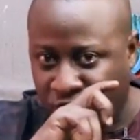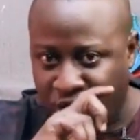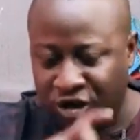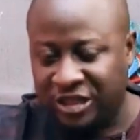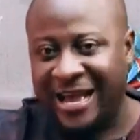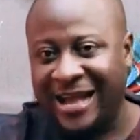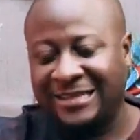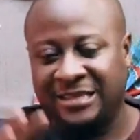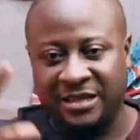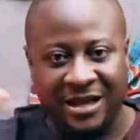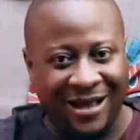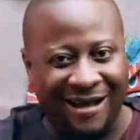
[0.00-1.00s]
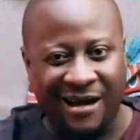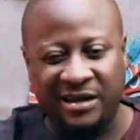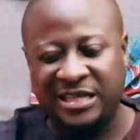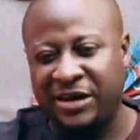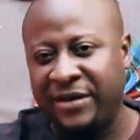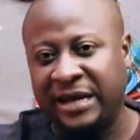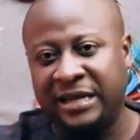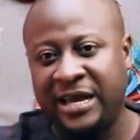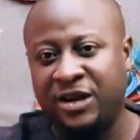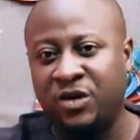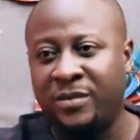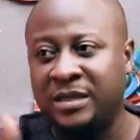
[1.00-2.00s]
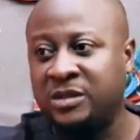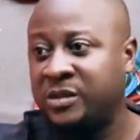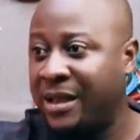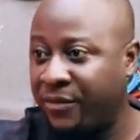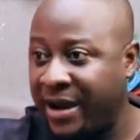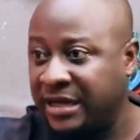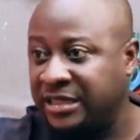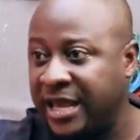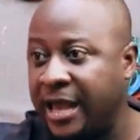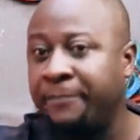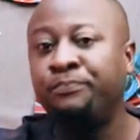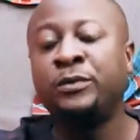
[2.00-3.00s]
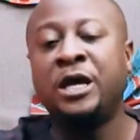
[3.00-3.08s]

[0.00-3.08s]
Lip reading: contact her directly. Her numbers are right there.